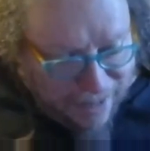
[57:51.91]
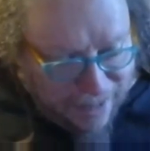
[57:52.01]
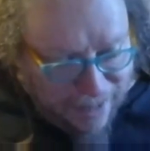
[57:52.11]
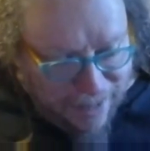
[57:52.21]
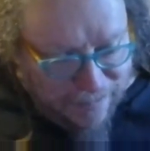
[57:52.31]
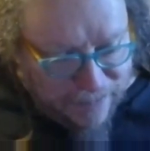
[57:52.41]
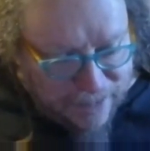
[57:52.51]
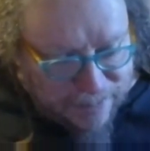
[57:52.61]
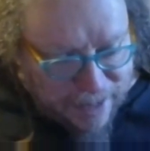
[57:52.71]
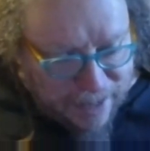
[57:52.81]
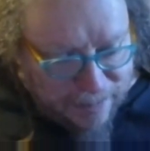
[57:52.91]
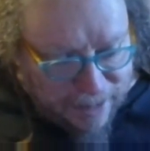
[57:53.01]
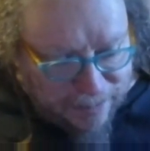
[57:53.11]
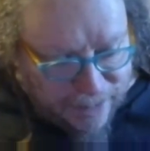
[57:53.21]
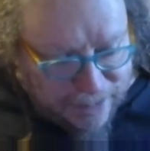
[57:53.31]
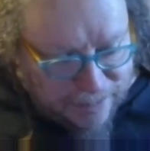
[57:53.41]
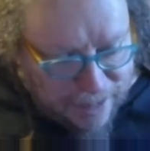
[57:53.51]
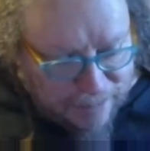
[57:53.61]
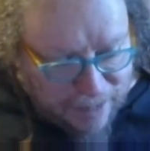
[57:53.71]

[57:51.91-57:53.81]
I like it, despite all my complaints about it.